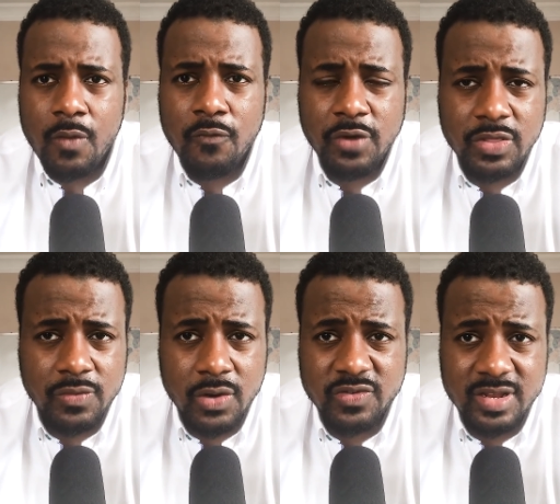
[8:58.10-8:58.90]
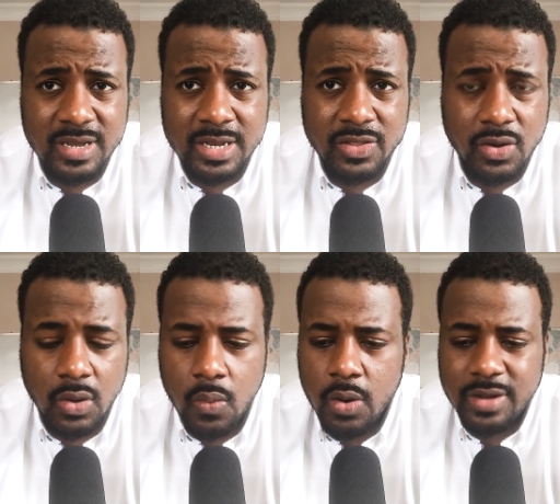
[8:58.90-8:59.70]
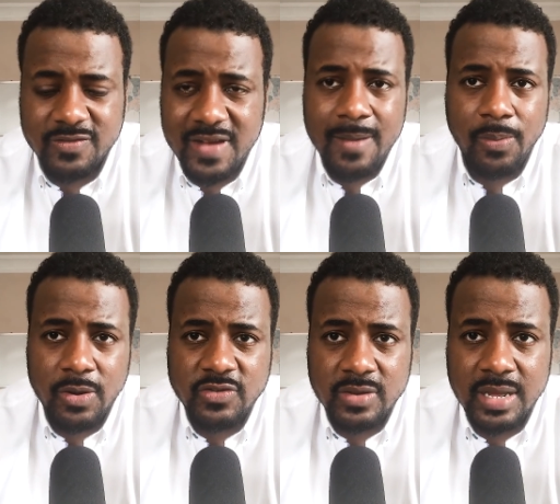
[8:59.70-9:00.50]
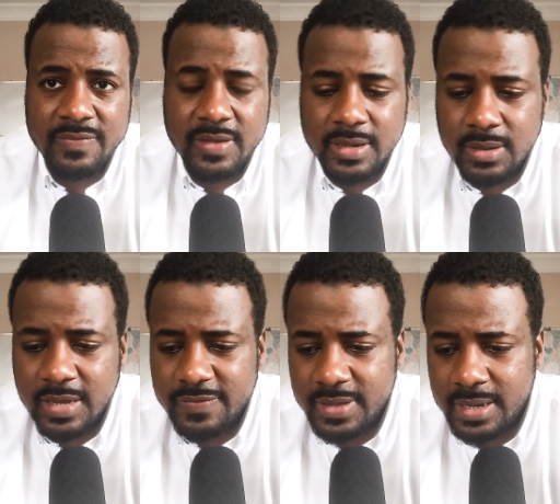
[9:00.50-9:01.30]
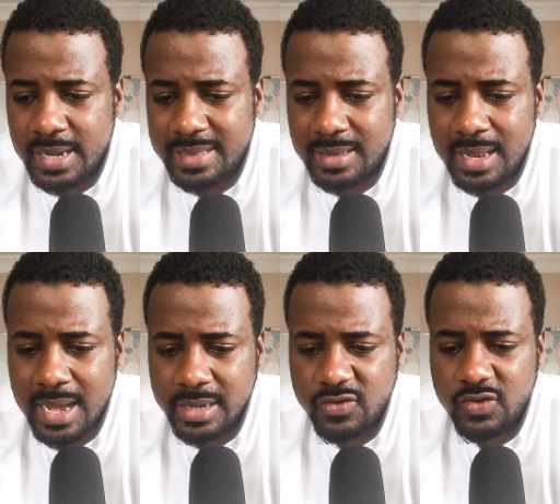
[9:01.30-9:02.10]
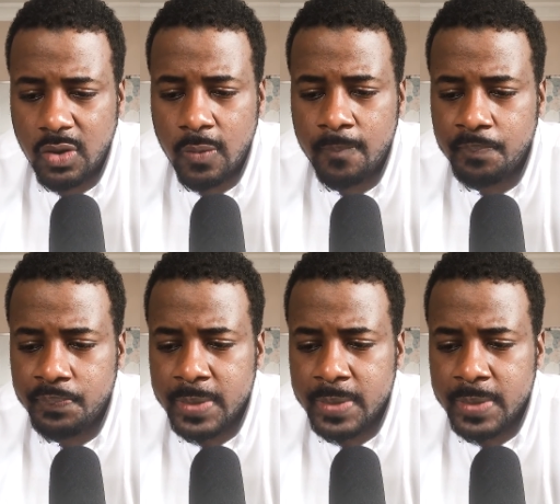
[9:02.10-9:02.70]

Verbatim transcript: free throws in the third quarter. It's 5 points you left at the line. So.